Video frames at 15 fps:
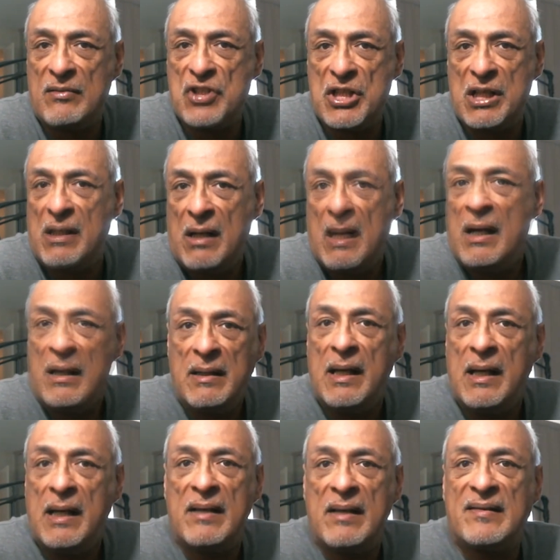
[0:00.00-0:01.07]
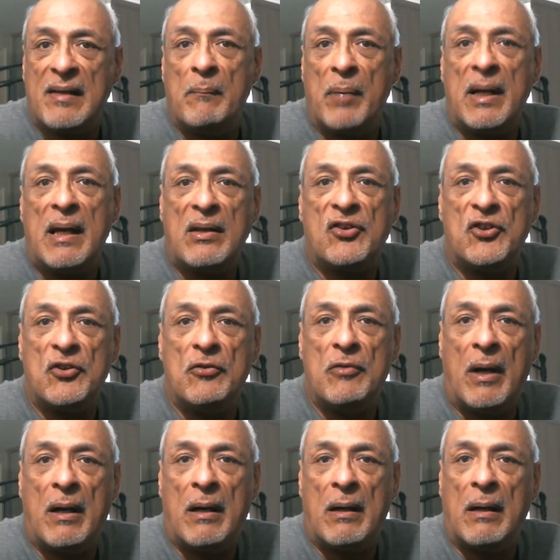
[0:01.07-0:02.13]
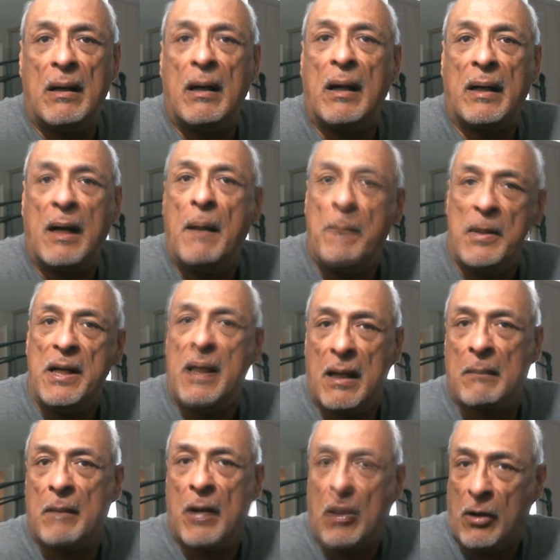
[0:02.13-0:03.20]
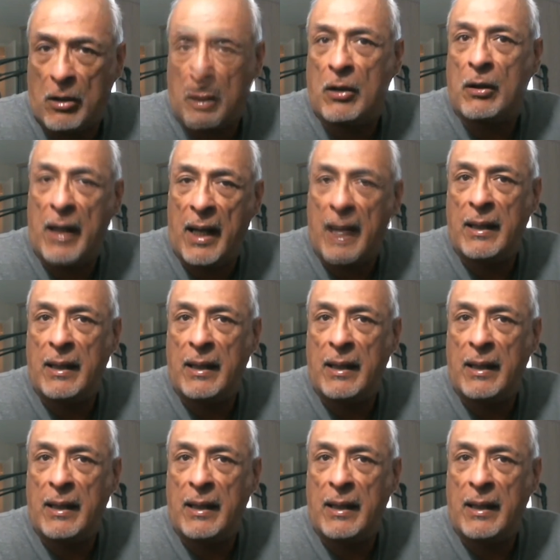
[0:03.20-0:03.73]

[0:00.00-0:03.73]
and she needed somebody to accompany her,